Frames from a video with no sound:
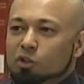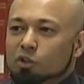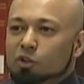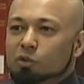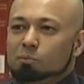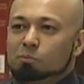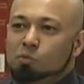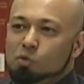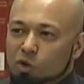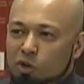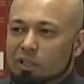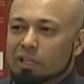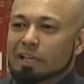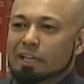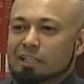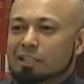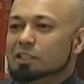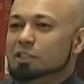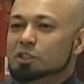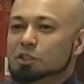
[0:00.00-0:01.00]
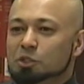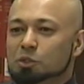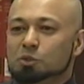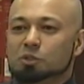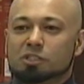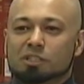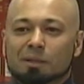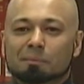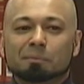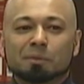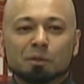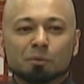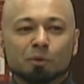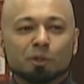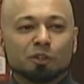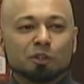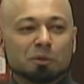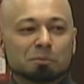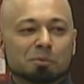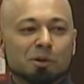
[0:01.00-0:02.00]
more likely to do something
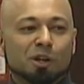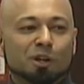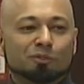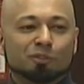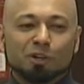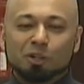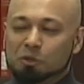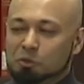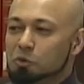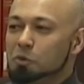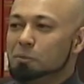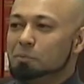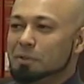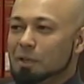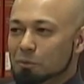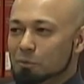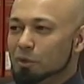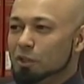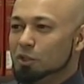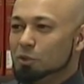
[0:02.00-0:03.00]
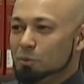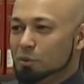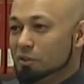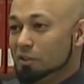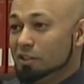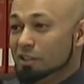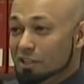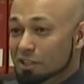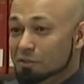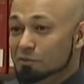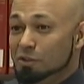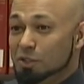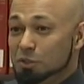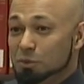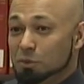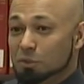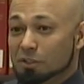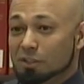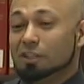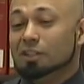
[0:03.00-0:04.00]
when you're part of a group than when you're with an
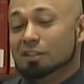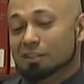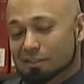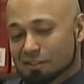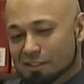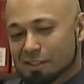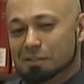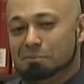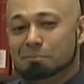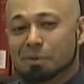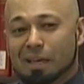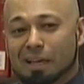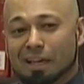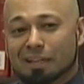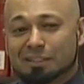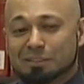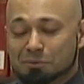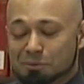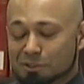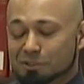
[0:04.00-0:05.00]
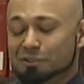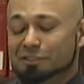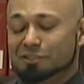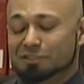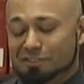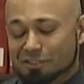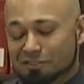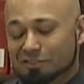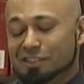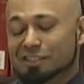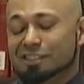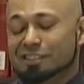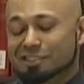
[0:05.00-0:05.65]
individual. Think back to when you were 15,